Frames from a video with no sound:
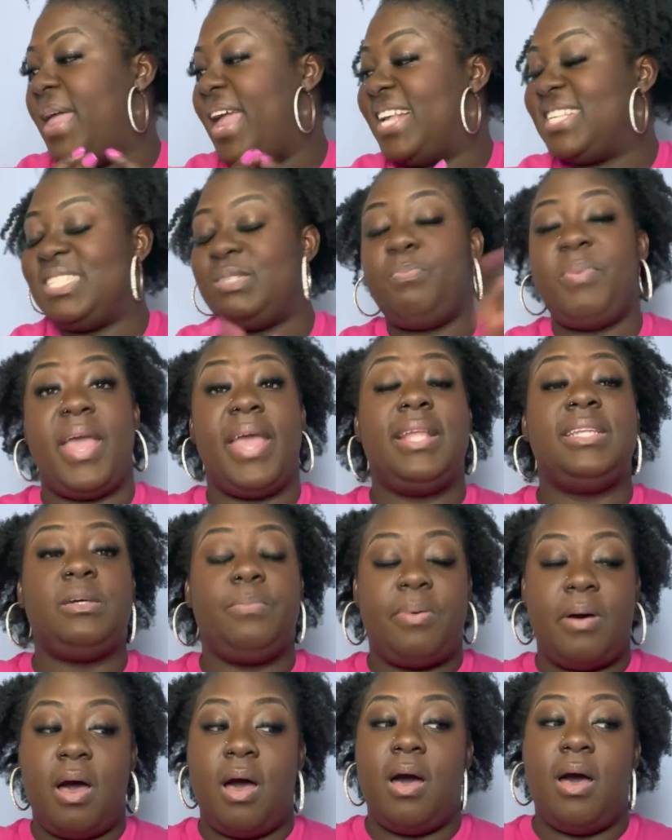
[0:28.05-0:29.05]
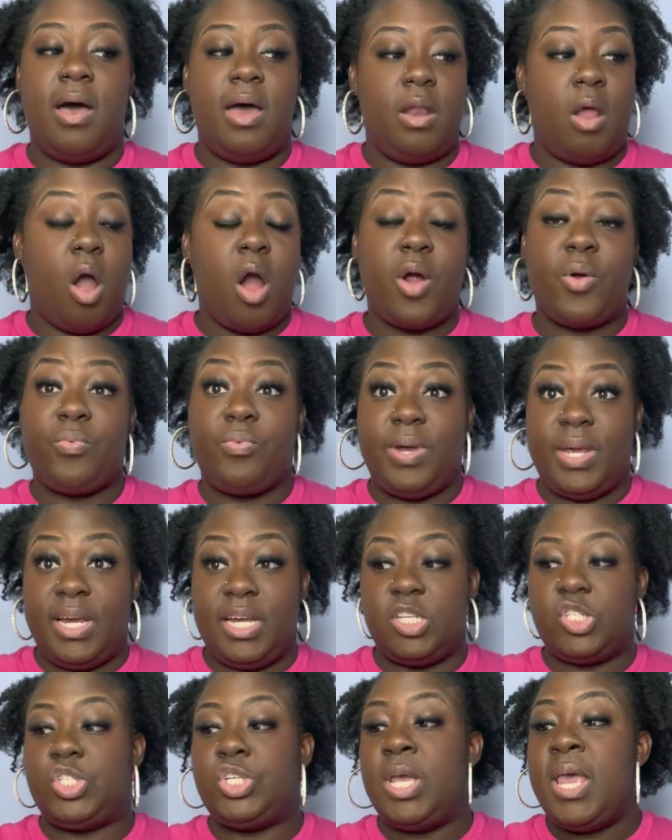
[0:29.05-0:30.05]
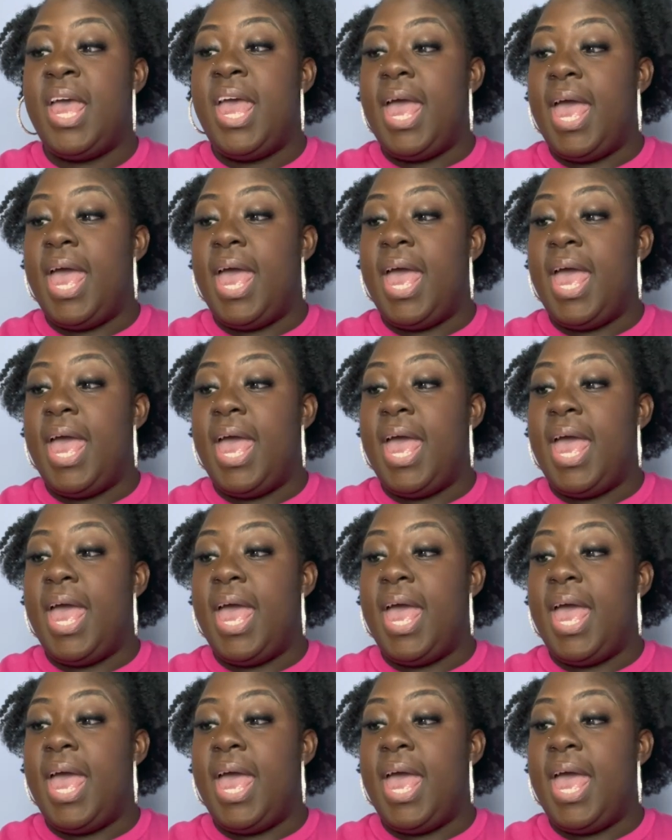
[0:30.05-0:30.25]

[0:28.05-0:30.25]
expand upon our reach.